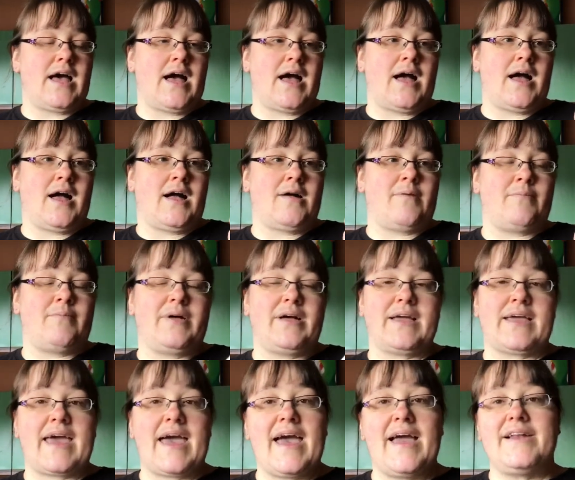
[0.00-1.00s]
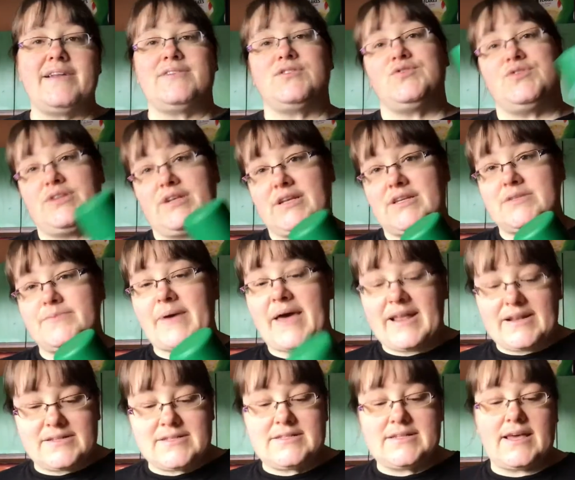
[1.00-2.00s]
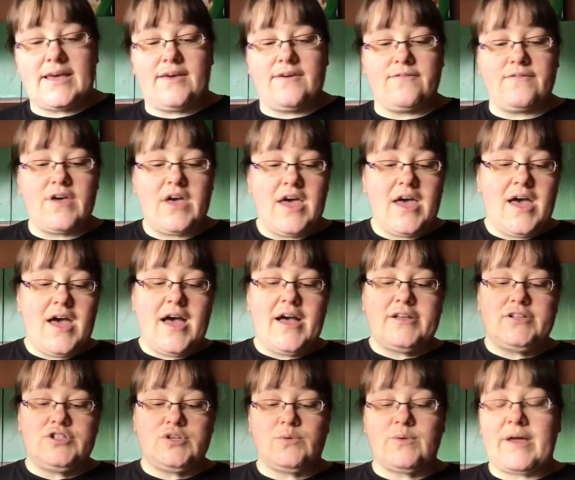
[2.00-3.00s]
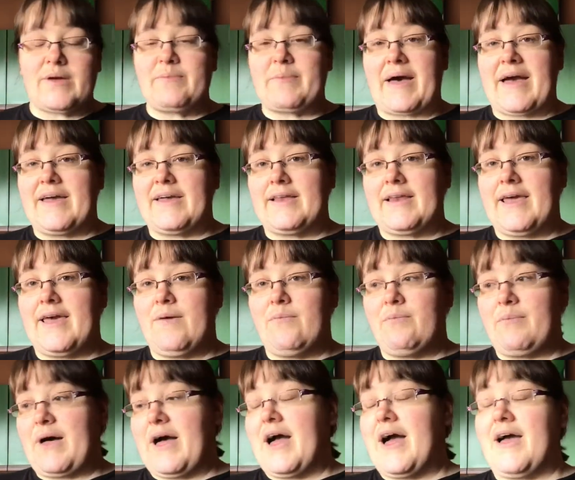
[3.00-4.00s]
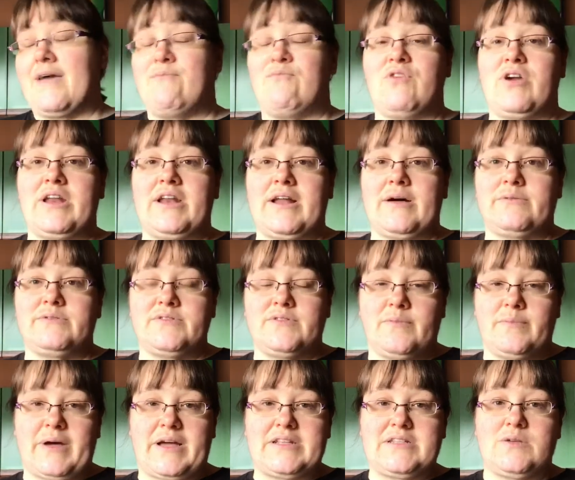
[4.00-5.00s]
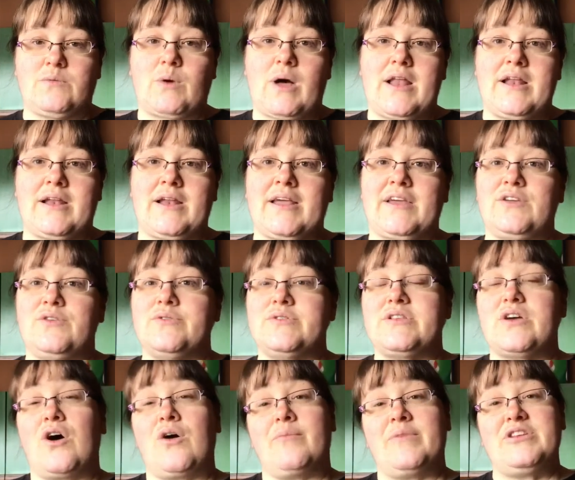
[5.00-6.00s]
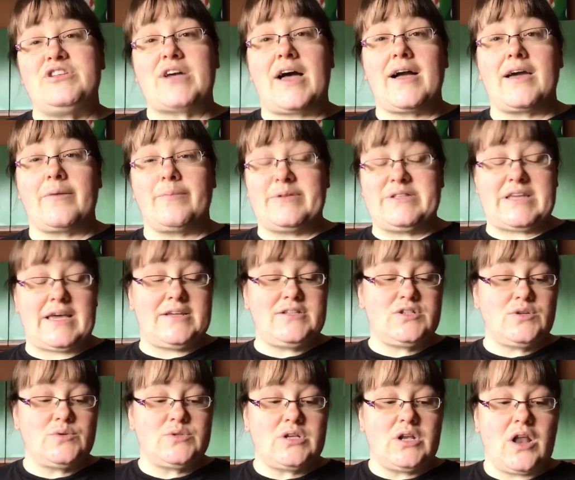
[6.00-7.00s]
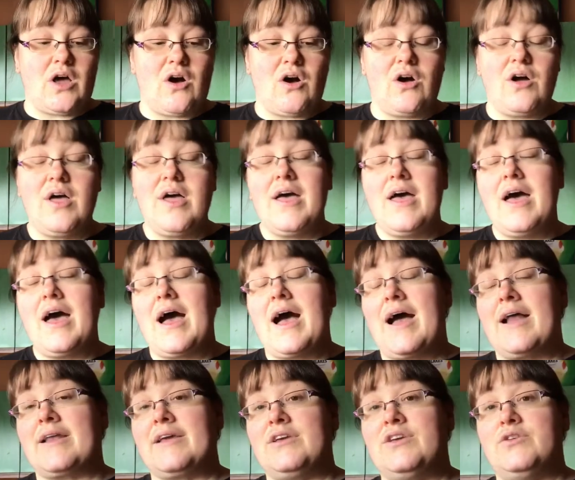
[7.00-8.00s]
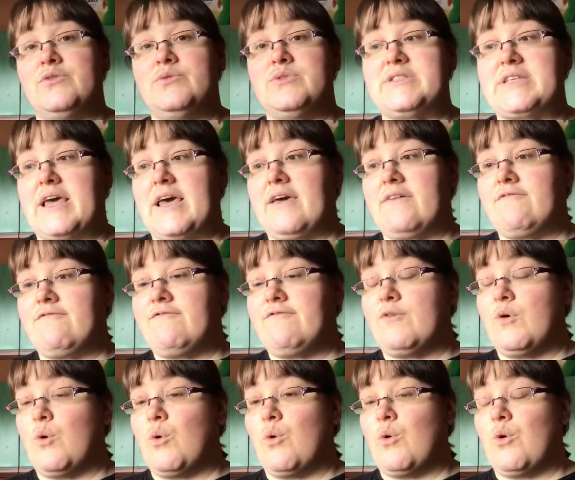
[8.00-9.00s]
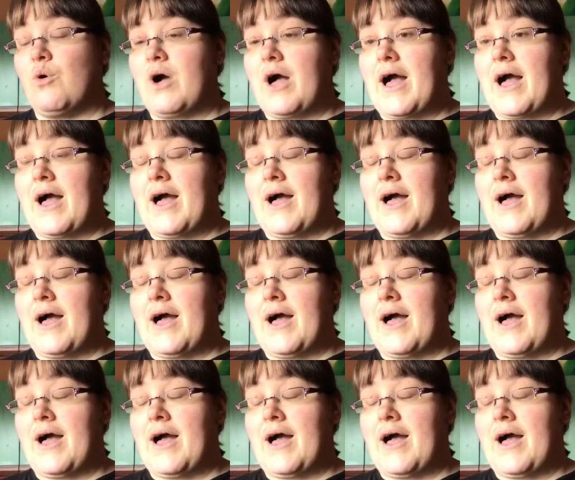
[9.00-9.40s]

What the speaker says: Again, it's really expensive. Don't like buying it, but I'm running out of the butter one, and I use it on my jacket potatoes a lot, and I use it for